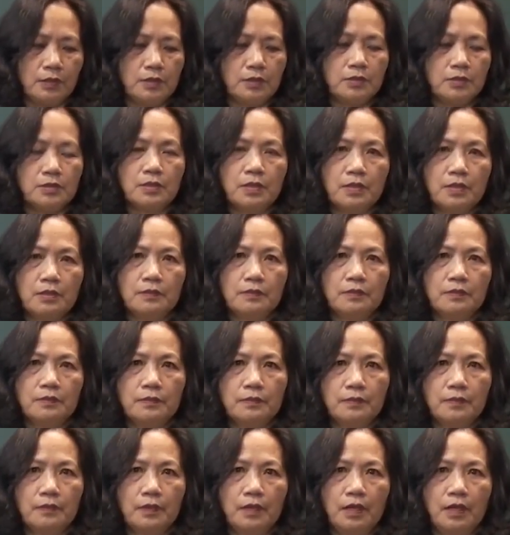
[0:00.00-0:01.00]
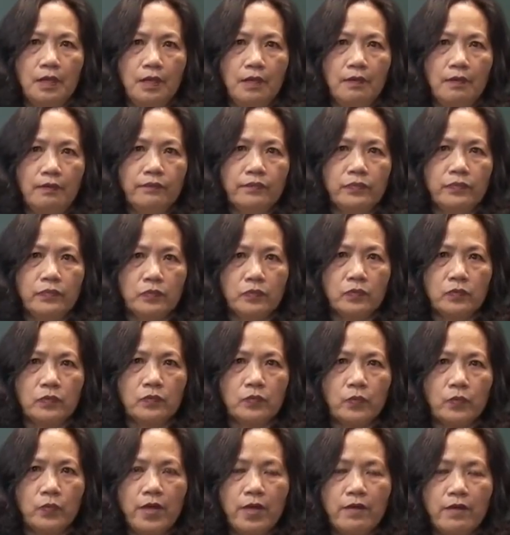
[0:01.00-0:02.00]
So
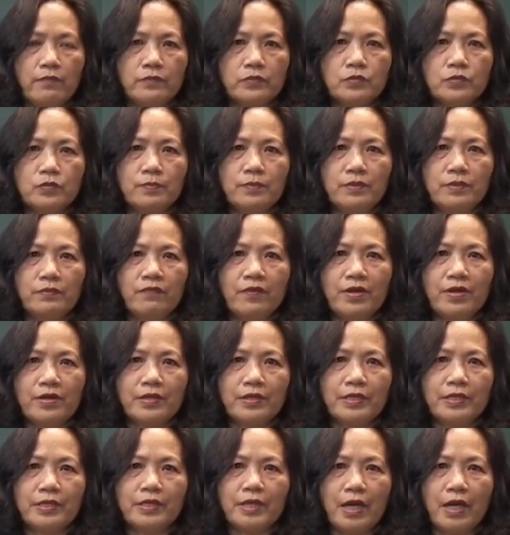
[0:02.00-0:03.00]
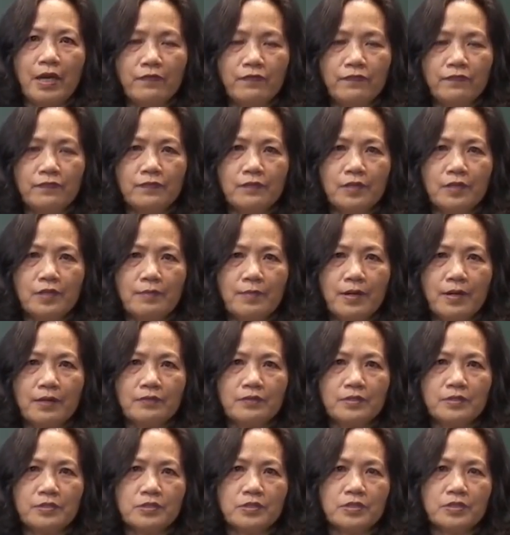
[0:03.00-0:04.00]
we have to be very careful
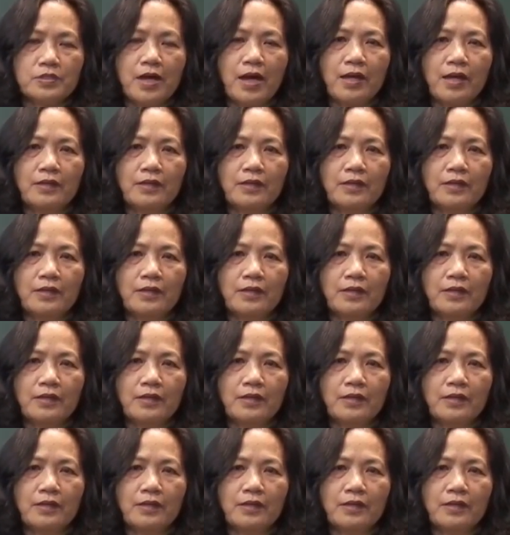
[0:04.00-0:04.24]
about this.